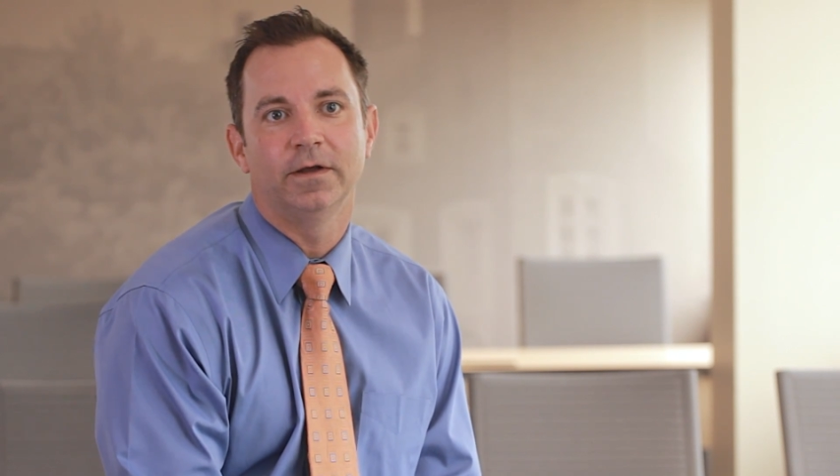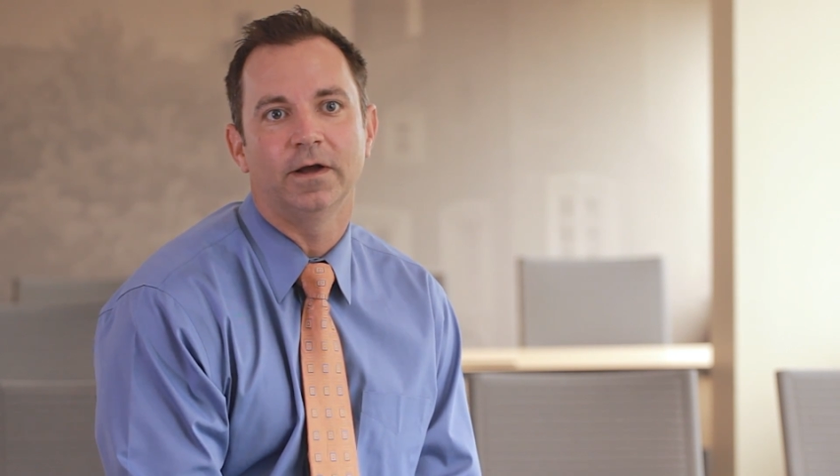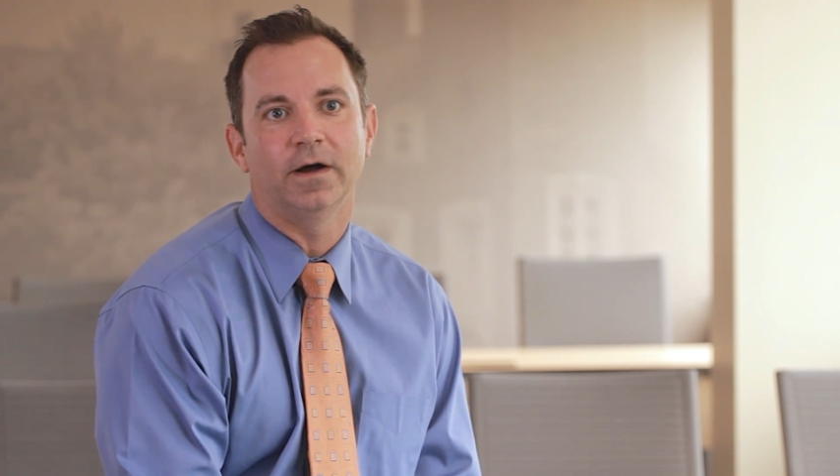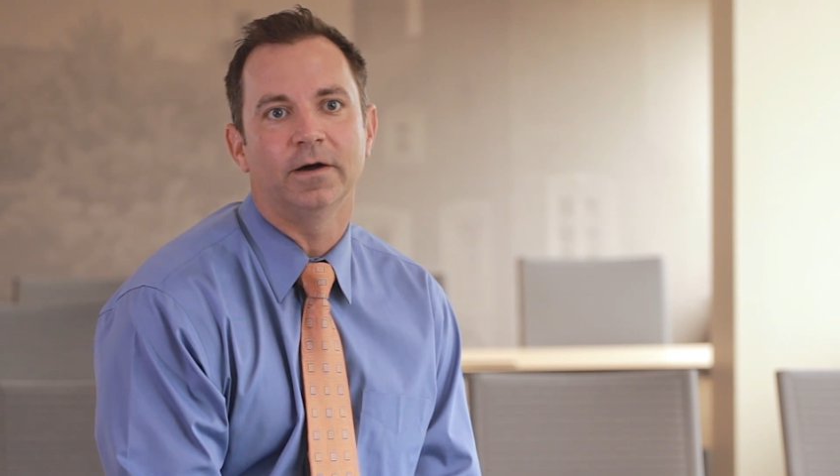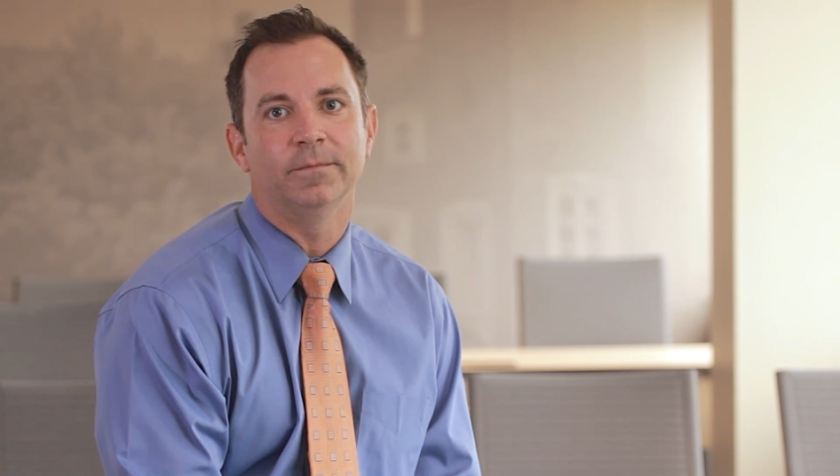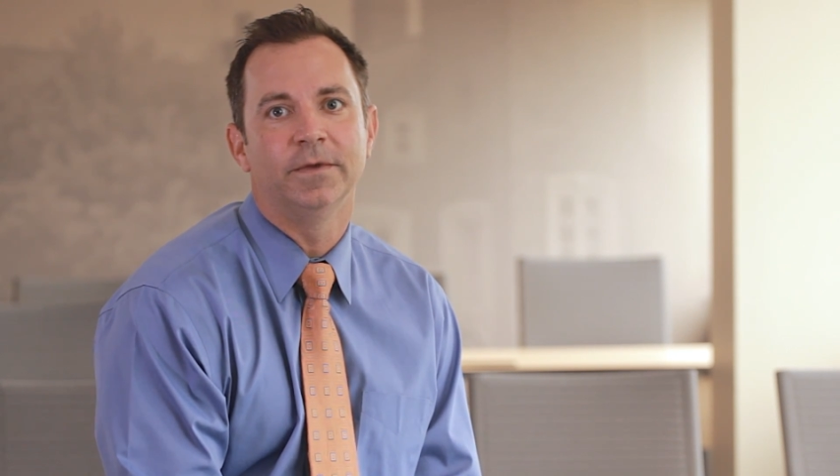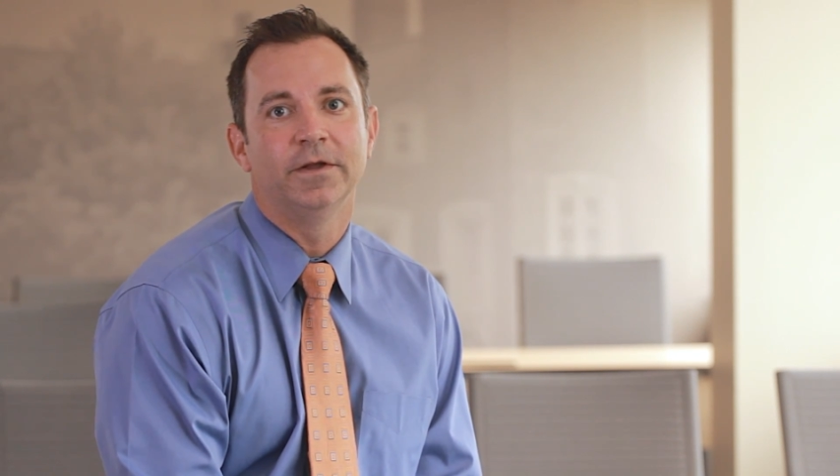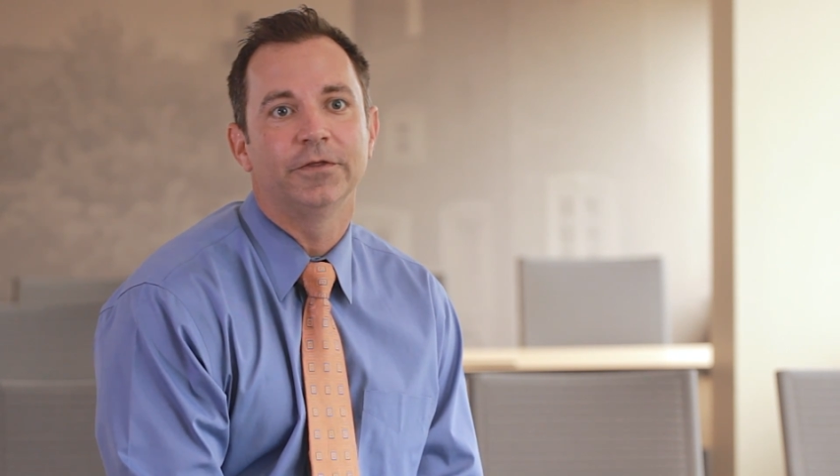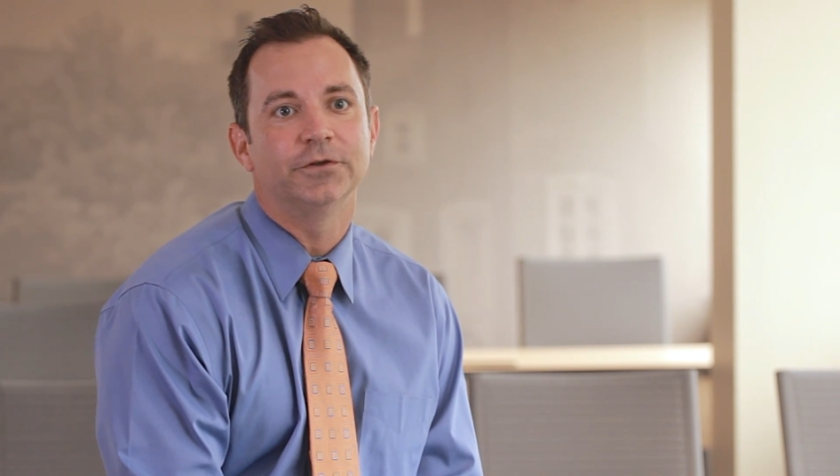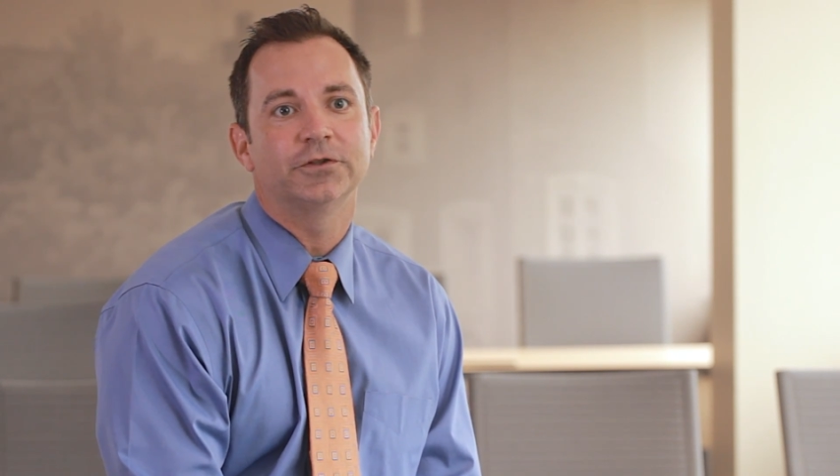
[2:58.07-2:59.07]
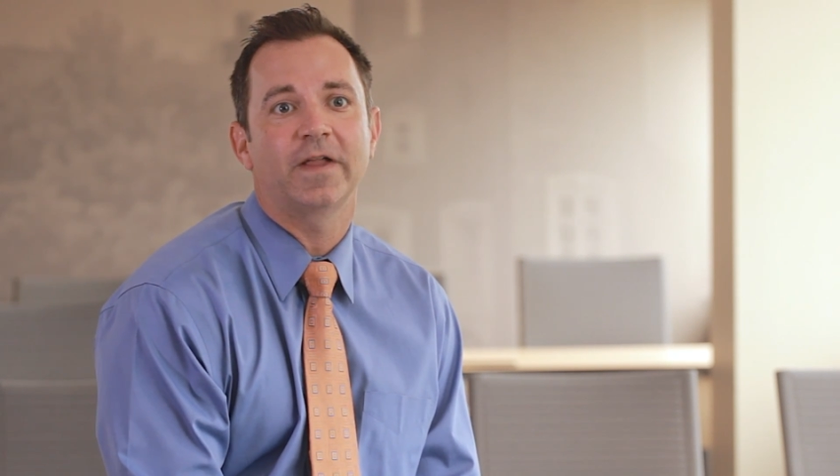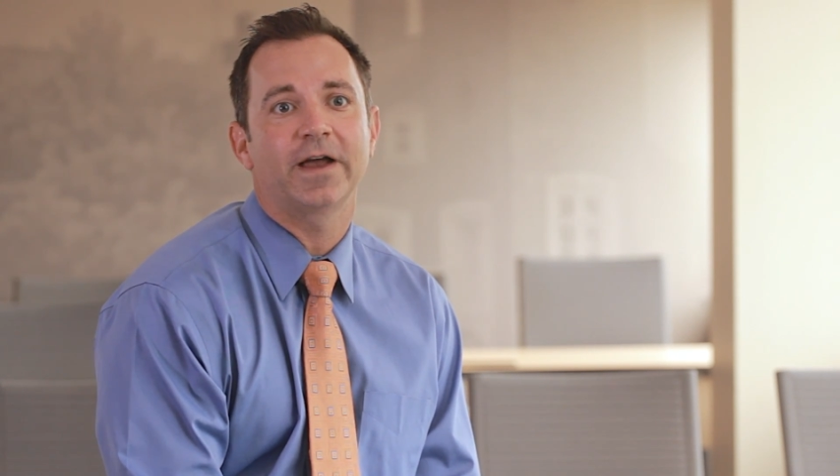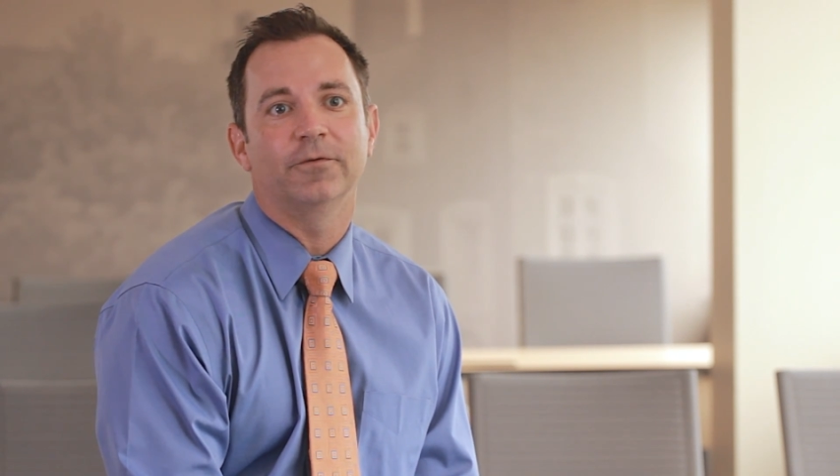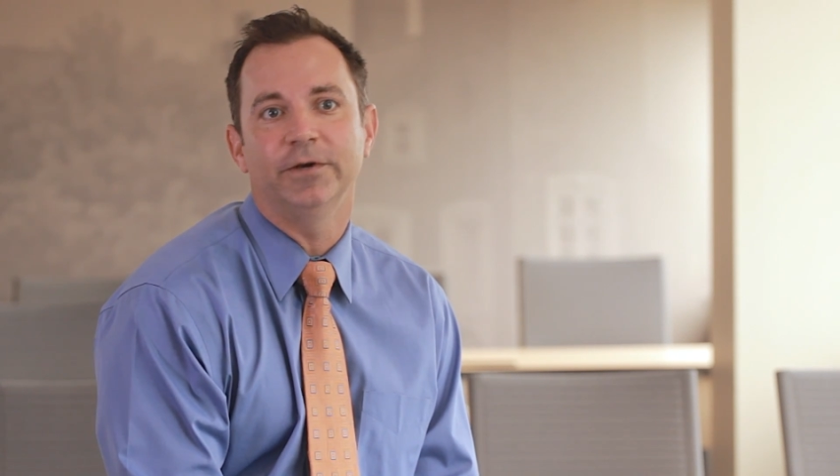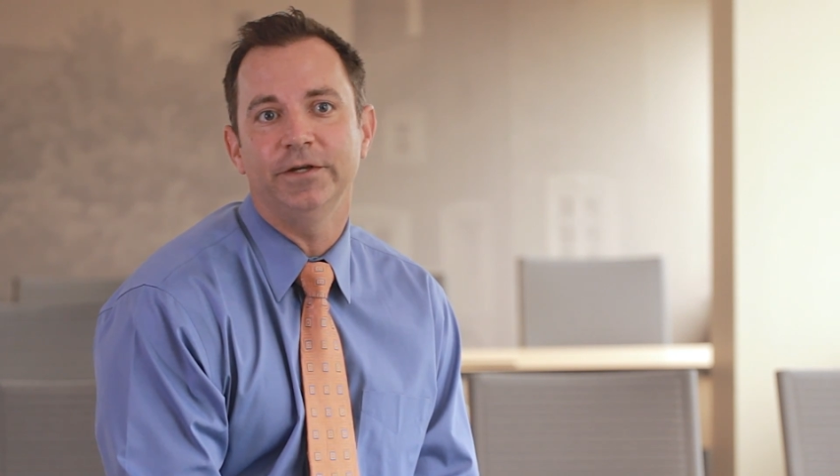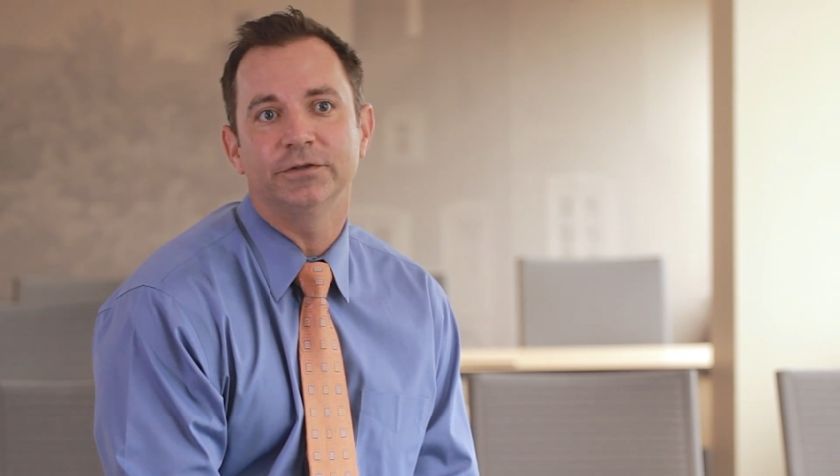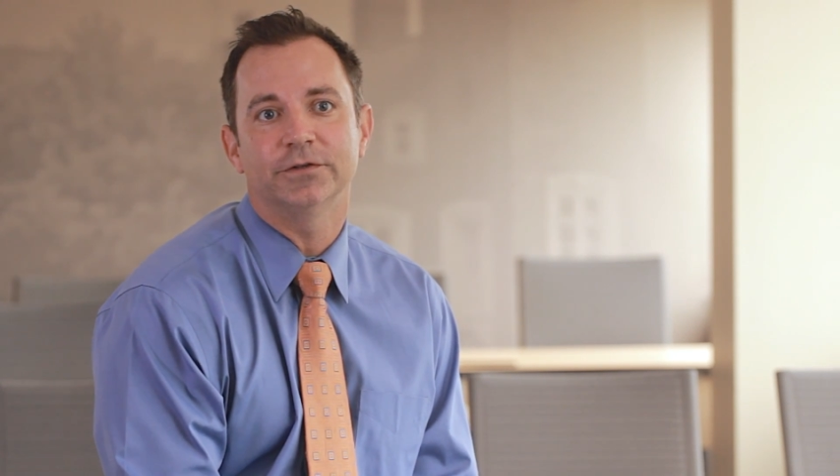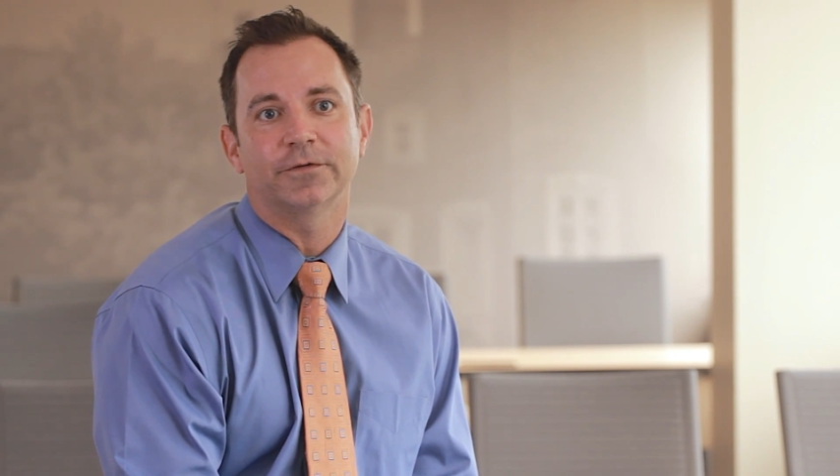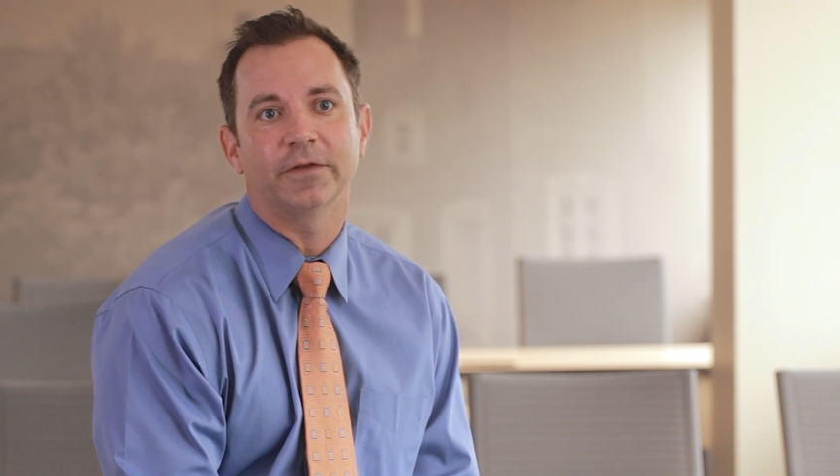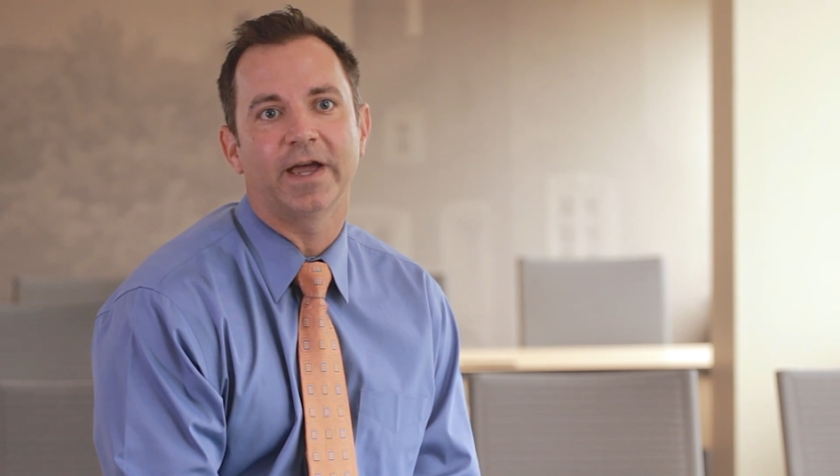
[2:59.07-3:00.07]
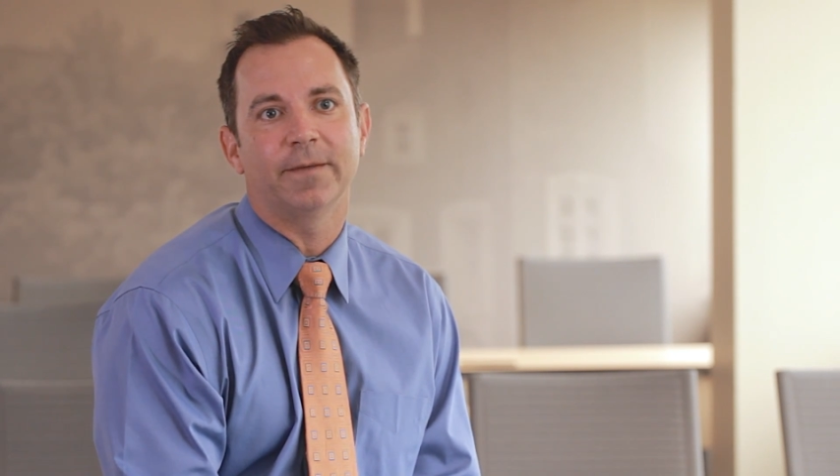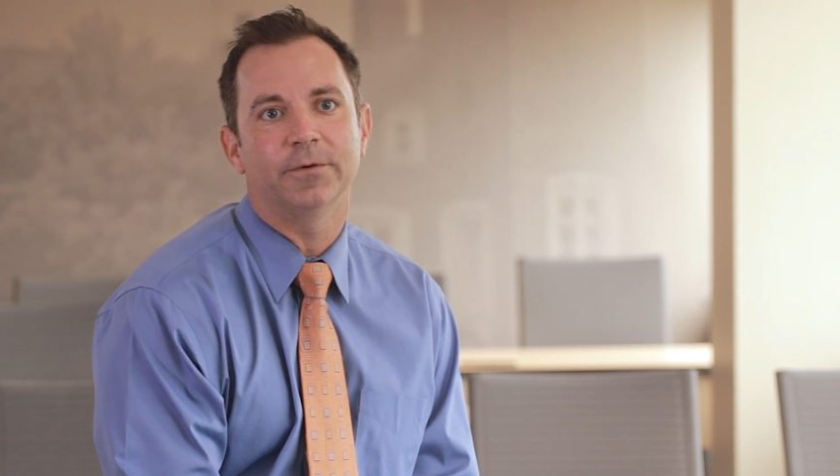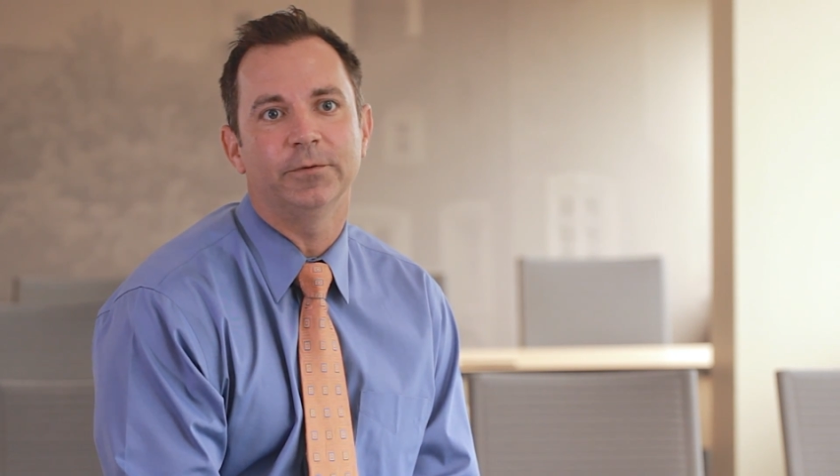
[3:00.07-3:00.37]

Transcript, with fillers: Um, there's a lot of reasons for that, but